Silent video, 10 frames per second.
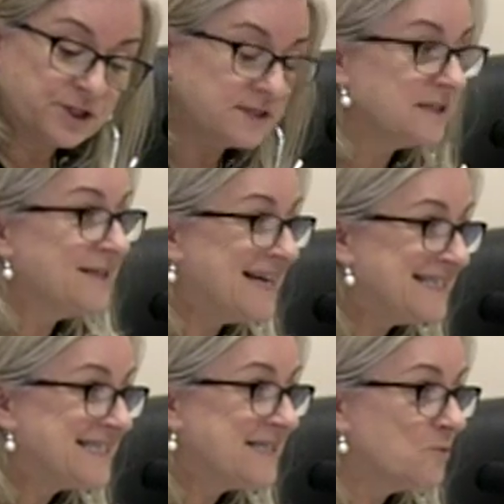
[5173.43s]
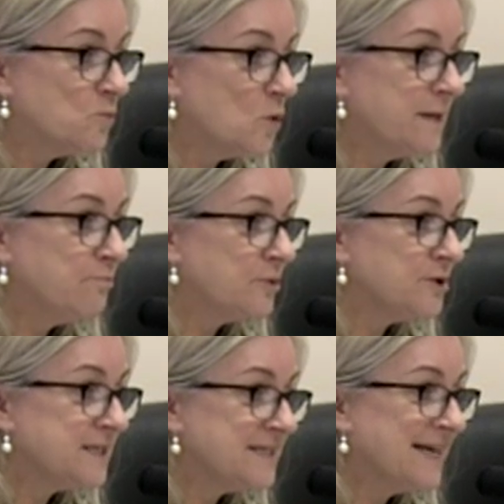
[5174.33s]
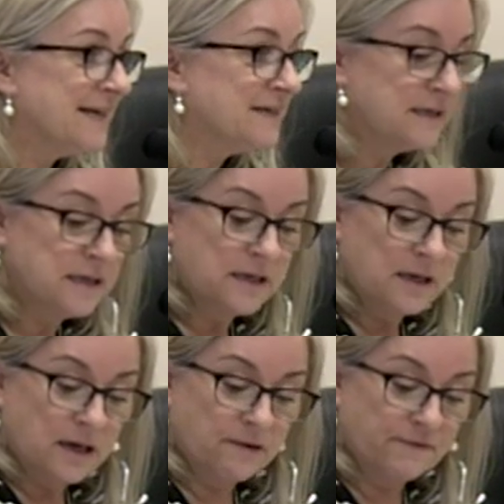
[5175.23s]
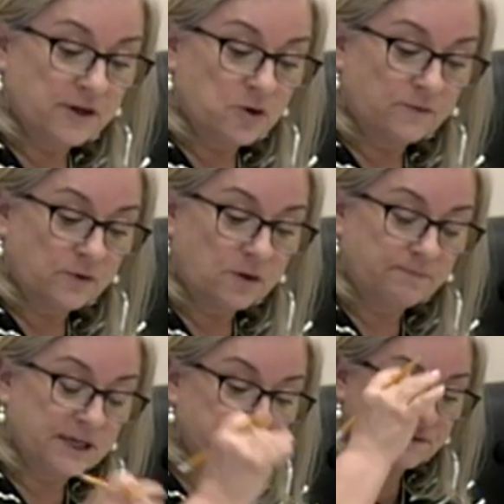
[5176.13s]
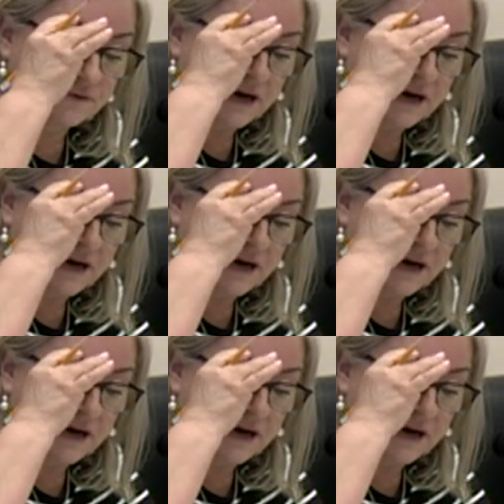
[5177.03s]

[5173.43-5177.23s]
is less than 1% of the overall budget for